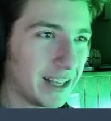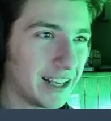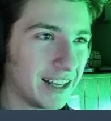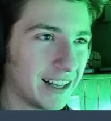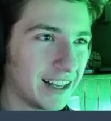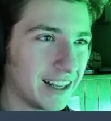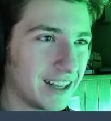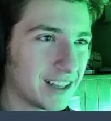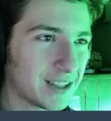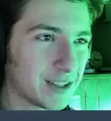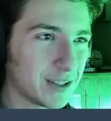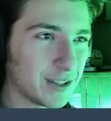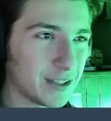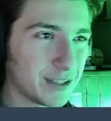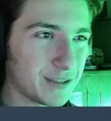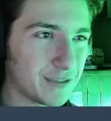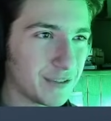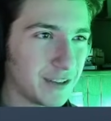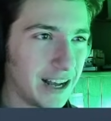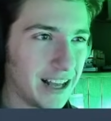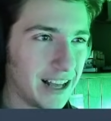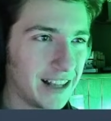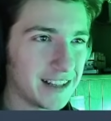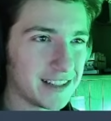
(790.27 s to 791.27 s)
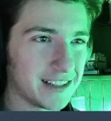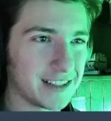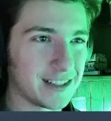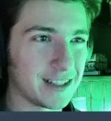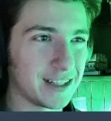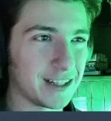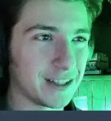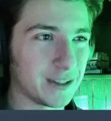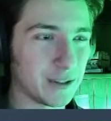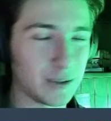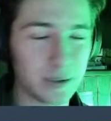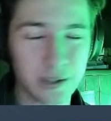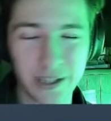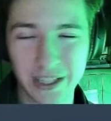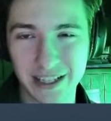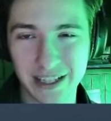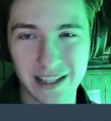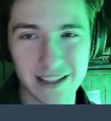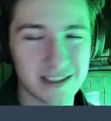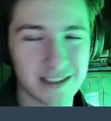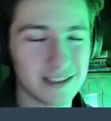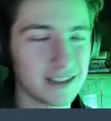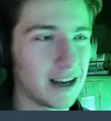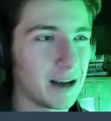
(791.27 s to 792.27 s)
So let's fly this thing. You click
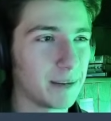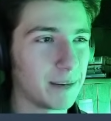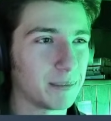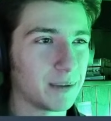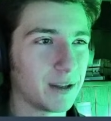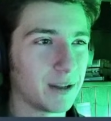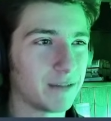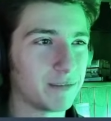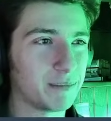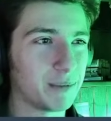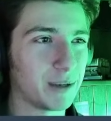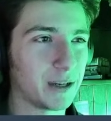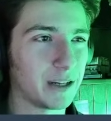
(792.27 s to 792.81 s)
this top left button